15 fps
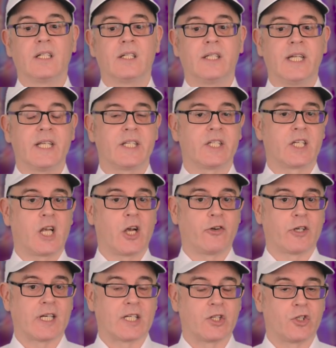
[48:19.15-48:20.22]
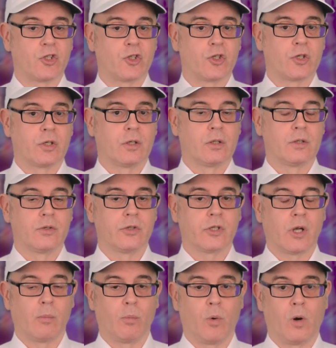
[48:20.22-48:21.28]
discourage
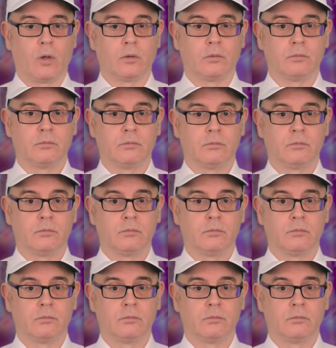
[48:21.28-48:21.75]
someone.